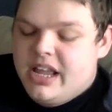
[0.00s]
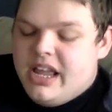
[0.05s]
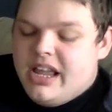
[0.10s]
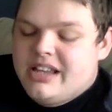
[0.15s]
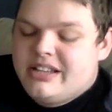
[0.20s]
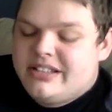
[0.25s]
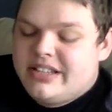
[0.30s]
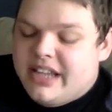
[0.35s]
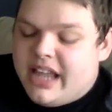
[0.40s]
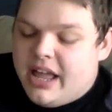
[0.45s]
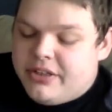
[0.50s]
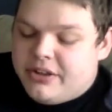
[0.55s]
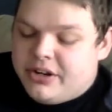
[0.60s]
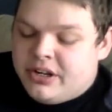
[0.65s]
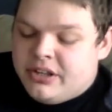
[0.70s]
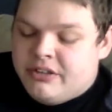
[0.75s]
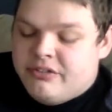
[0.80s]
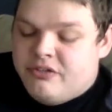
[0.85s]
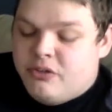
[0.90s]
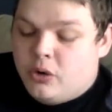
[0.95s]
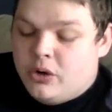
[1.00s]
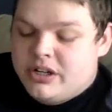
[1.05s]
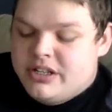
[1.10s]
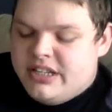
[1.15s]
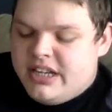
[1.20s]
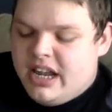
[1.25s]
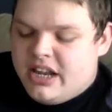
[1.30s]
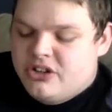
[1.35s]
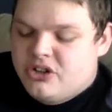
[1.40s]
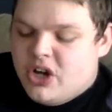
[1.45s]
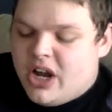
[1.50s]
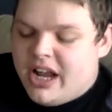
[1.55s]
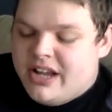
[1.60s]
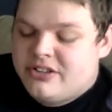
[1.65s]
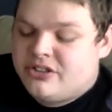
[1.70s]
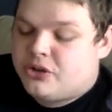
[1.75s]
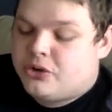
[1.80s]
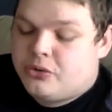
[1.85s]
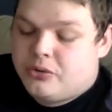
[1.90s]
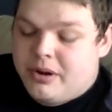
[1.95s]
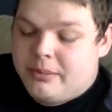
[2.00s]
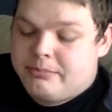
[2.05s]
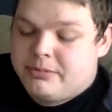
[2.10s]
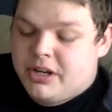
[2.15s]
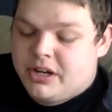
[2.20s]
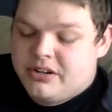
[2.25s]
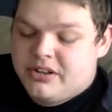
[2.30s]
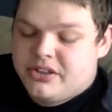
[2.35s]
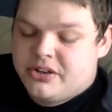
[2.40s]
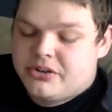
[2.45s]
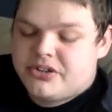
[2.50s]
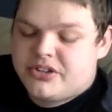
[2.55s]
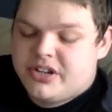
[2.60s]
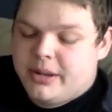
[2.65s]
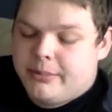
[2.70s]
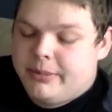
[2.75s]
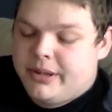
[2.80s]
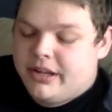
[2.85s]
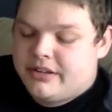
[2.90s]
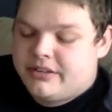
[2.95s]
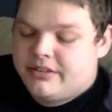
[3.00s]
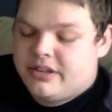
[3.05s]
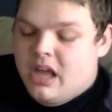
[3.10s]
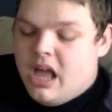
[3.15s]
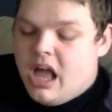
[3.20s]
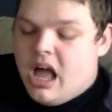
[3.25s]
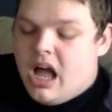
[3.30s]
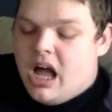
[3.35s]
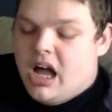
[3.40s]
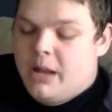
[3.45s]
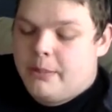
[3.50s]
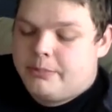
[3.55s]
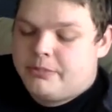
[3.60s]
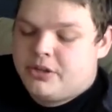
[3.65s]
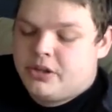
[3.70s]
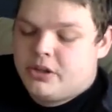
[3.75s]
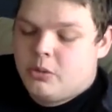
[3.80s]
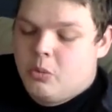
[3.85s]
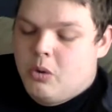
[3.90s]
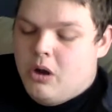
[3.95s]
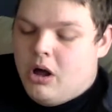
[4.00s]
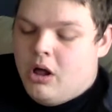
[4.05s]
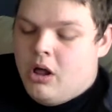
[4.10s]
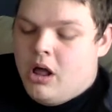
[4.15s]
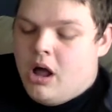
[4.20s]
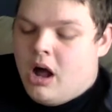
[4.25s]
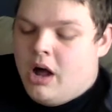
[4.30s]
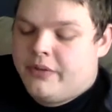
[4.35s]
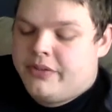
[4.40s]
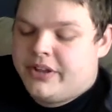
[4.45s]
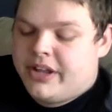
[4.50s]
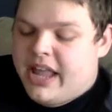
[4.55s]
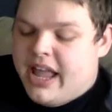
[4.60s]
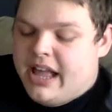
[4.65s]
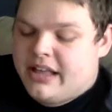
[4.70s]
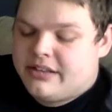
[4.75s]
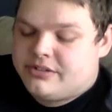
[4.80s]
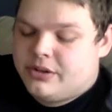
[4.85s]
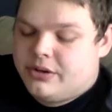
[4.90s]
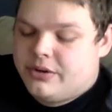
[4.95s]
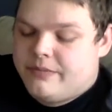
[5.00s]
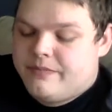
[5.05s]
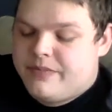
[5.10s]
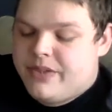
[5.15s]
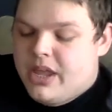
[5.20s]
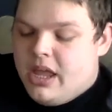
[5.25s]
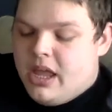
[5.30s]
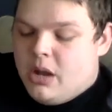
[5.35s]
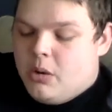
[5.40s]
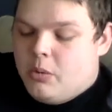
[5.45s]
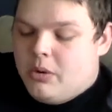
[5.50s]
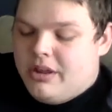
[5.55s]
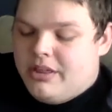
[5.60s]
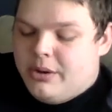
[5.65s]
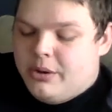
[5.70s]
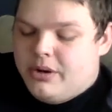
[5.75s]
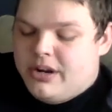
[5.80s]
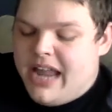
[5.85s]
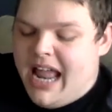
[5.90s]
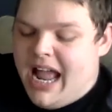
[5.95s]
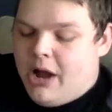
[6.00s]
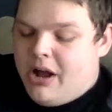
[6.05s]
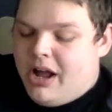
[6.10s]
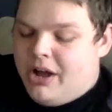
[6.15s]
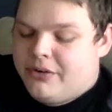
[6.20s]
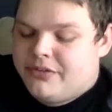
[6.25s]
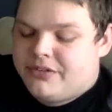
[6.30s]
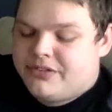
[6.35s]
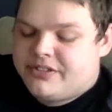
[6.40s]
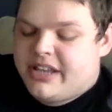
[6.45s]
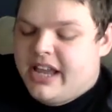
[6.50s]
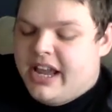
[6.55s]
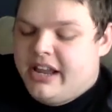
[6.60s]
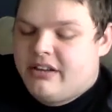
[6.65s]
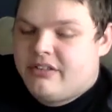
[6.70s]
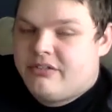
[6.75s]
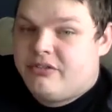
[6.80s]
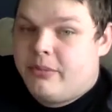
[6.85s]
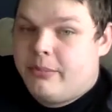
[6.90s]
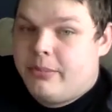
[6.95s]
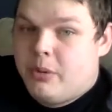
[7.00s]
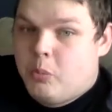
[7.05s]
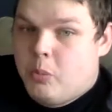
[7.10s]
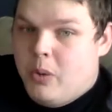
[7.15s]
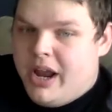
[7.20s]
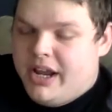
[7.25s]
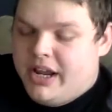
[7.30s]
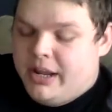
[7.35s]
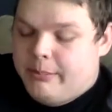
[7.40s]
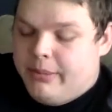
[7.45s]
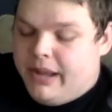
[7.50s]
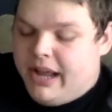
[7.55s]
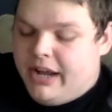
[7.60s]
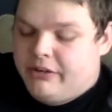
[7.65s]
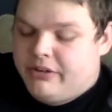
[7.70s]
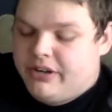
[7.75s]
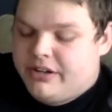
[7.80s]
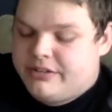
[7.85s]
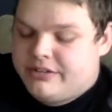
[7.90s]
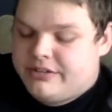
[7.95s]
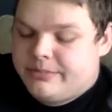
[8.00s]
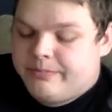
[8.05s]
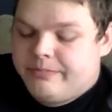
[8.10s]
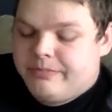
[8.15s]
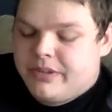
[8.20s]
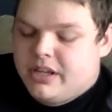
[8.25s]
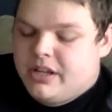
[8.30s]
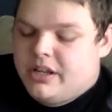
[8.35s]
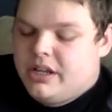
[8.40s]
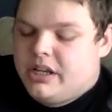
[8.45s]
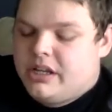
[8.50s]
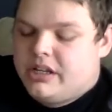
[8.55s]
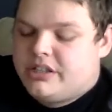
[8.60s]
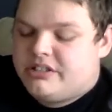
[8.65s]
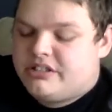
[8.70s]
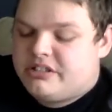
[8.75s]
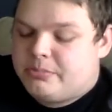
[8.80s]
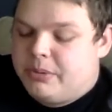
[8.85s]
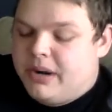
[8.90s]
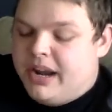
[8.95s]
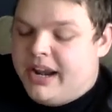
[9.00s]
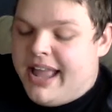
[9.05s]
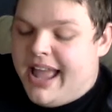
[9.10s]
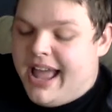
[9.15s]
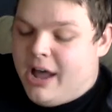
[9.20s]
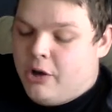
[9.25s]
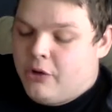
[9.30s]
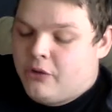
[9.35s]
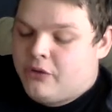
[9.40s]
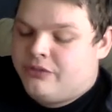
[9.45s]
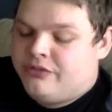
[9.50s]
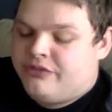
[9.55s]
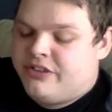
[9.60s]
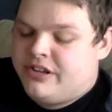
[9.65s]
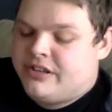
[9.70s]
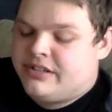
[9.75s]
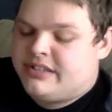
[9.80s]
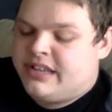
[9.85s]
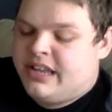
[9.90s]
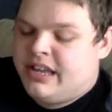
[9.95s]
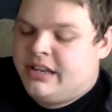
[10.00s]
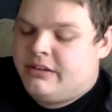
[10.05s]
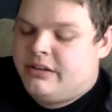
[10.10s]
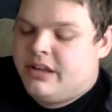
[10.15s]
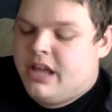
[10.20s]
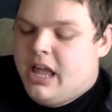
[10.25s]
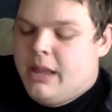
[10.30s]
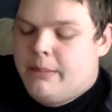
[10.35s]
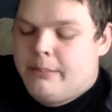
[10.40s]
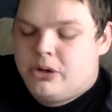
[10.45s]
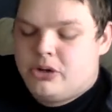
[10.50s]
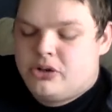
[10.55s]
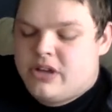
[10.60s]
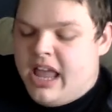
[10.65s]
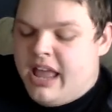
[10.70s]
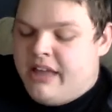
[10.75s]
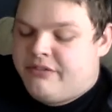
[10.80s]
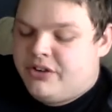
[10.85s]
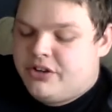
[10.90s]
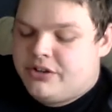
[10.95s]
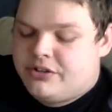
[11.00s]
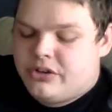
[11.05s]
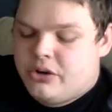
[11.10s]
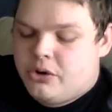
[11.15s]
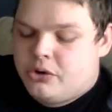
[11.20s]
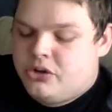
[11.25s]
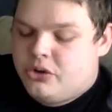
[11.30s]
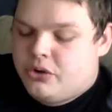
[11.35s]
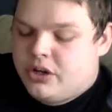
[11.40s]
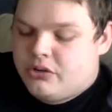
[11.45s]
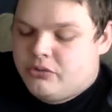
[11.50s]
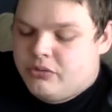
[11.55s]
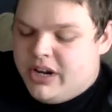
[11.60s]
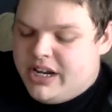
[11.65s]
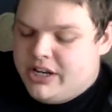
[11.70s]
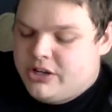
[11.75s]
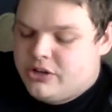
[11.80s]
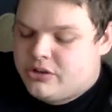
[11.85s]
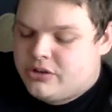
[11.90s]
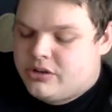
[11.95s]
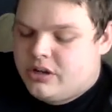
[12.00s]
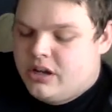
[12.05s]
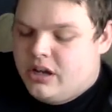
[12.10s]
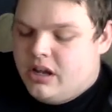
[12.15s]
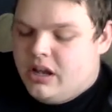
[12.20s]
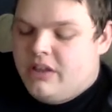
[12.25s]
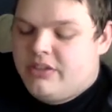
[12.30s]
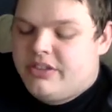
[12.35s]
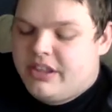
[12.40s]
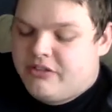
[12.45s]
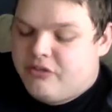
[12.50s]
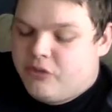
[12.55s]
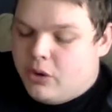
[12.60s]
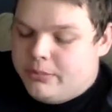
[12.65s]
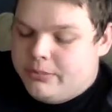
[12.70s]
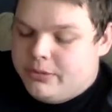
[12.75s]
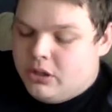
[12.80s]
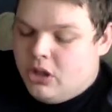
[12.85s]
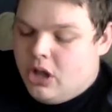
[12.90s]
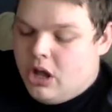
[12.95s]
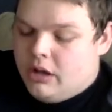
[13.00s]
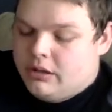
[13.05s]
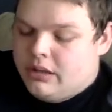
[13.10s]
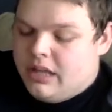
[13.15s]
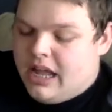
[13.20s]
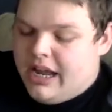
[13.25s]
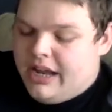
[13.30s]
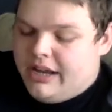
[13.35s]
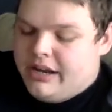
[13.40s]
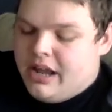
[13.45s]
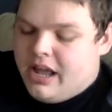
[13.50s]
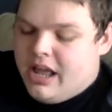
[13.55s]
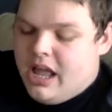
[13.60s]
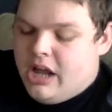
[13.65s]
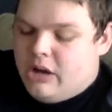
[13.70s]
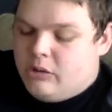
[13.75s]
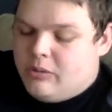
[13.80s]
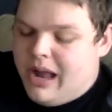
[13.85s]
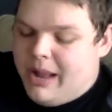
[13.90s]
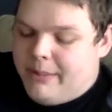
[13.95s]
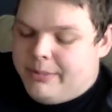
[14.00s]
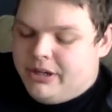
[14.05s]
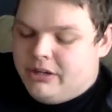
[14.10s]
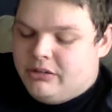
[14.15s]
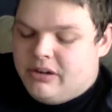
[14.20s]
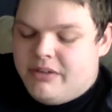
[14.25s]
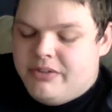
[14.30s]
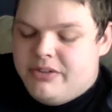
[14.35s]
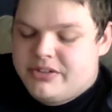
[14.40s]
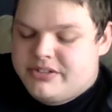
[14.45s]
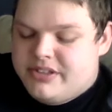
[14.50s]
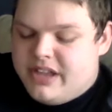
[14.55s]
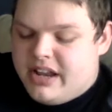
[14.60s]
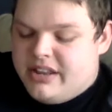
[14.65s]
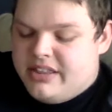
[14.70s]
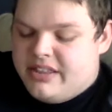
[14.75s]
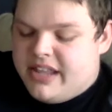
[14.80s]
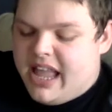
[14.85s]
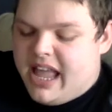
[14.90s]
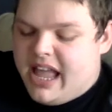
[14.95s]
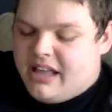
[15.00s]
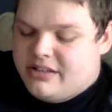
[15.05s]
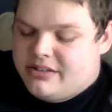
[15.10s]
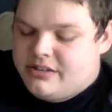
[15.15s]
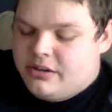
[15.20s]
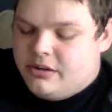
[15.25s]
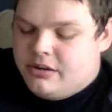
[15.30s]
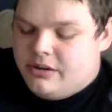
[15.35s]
Together, the 4 DHIs crept onto their stomachs, up to the wall on the castle, where they were now out of sight from the waiting pirates. Spread out, Finn said. Push every stone you can reach. They formed a long line, wrapping around the side of the castle,